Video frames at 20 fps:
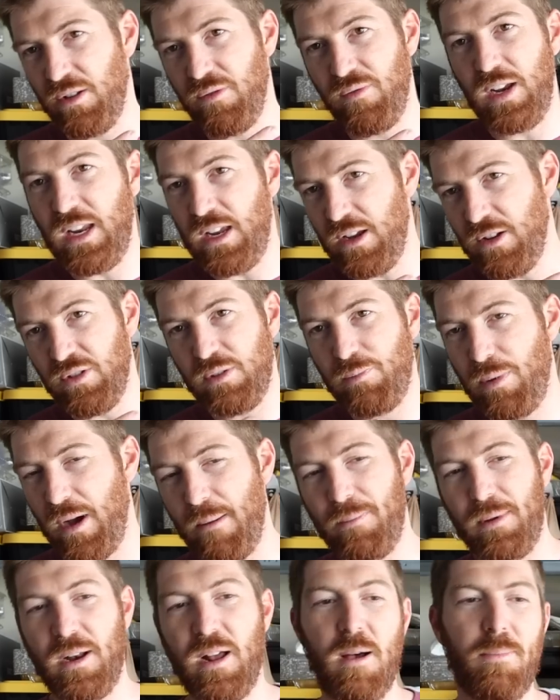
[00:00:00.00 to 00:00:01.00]
other videos
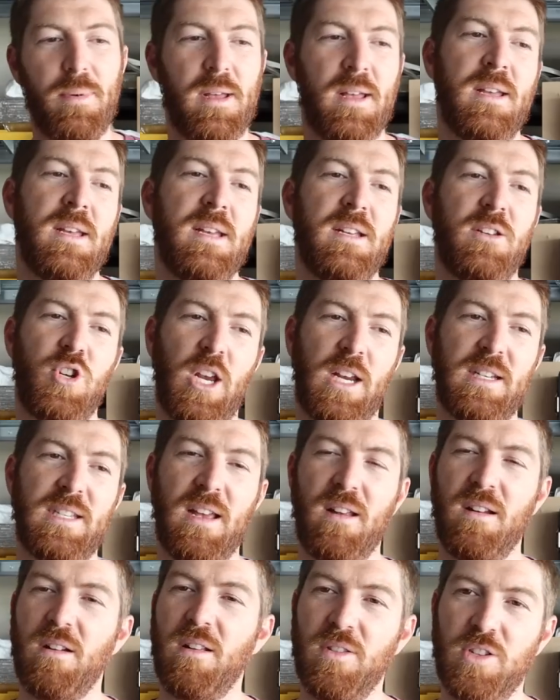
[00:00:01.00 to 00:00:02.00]
popping up. Check us
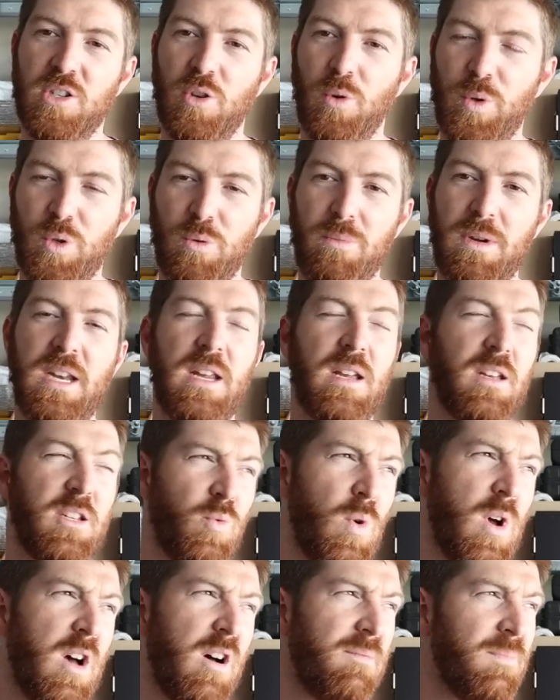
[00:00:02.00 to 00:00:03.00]
out on the social media
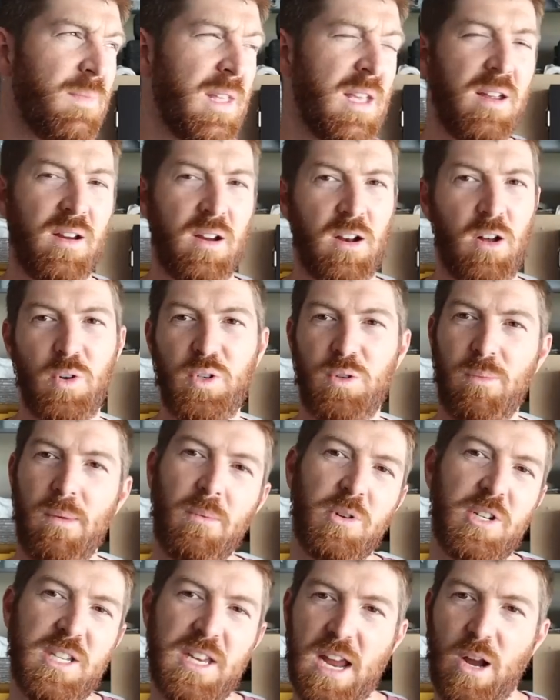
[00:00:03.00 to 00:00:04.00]
as well. And always
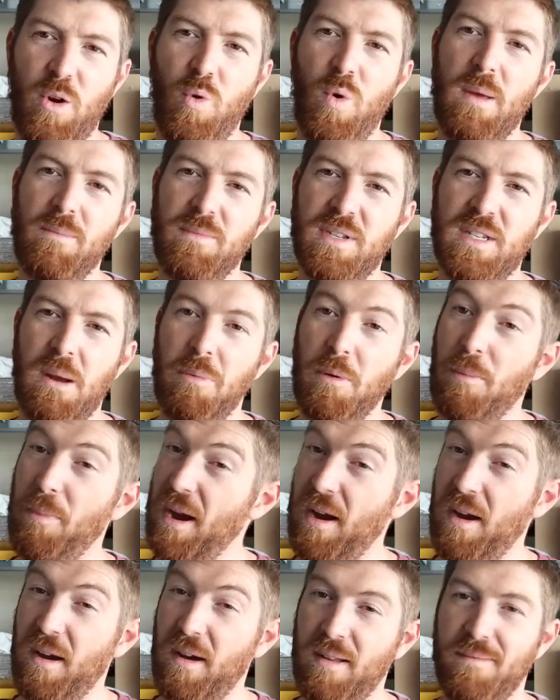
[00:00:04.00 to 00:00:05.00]
remember, stay equipped, stay
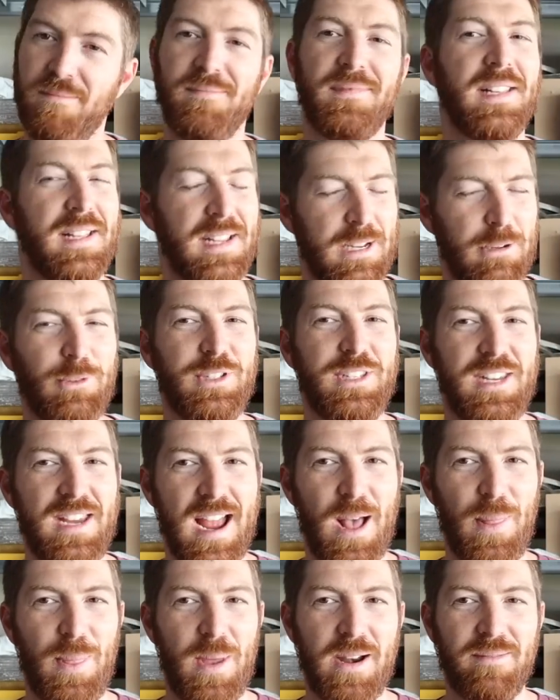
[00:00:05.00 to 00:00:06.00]
prepared, and we'll see
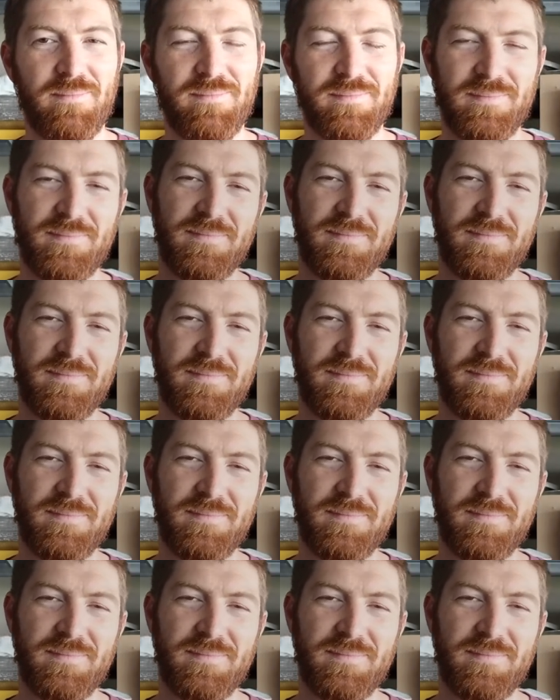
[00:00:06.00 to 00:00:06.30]
you out there.